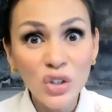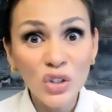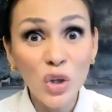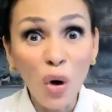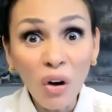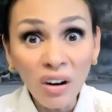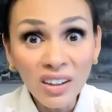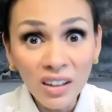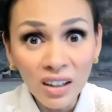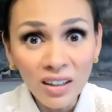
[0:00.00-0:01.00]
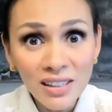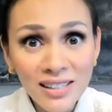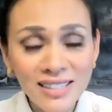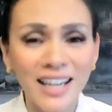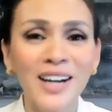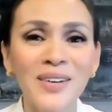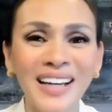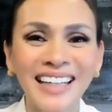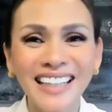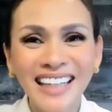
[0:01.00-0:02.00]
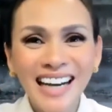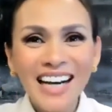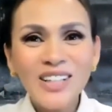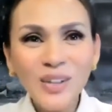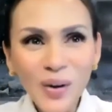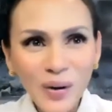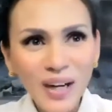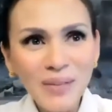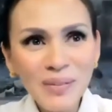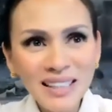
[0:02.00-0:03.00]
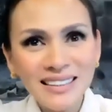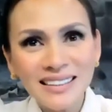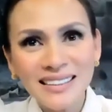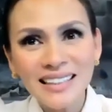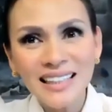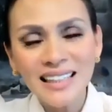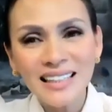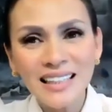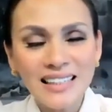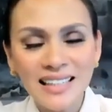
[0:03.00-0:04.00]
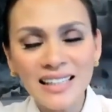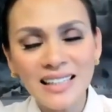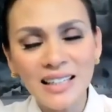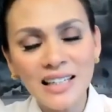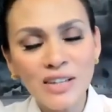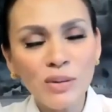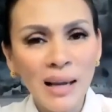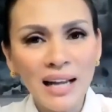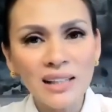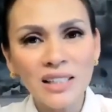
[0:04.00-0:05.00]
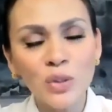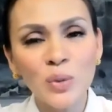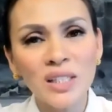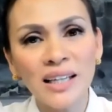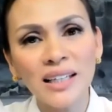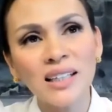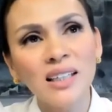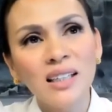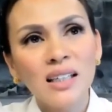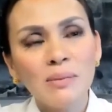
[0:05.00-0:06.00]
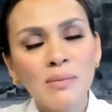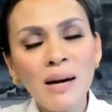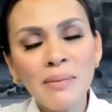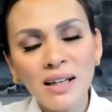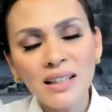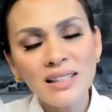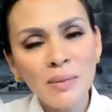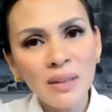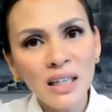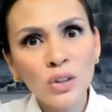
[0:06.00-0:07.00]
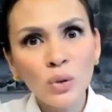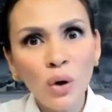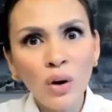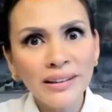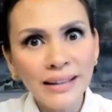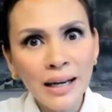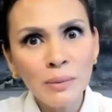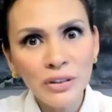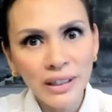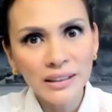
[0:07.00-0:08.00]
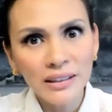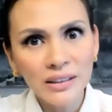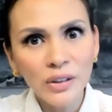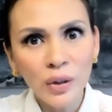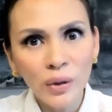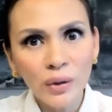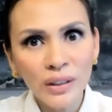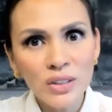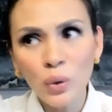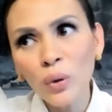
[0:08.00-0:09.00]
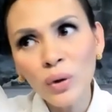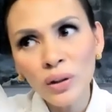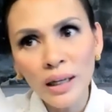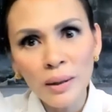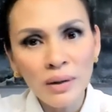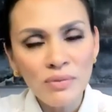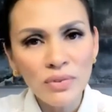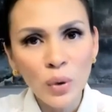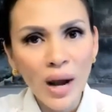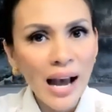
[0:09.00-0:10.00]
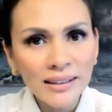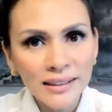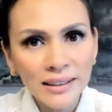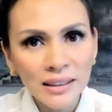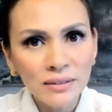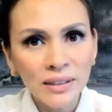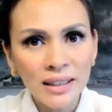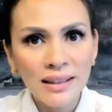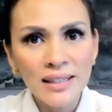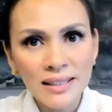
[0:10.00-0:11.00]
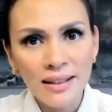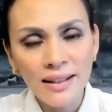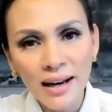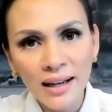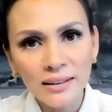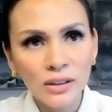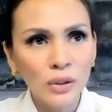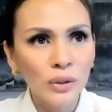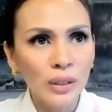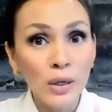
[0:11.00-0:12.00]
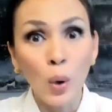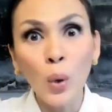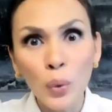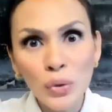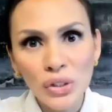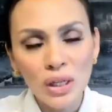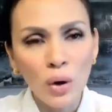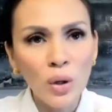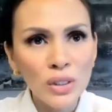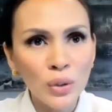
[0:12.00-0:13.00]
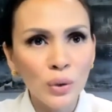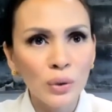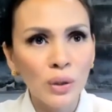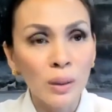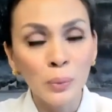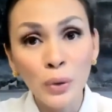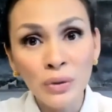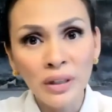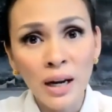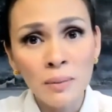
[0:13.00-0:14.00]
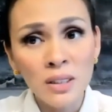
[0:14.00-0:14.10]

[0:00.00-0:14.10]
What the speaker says: your girls? I'm like, no, I mean, and even my eldest was like, Mama, it's something I do all the time already. You know, in school, I'm so active at this and that. You know, I host also our programs.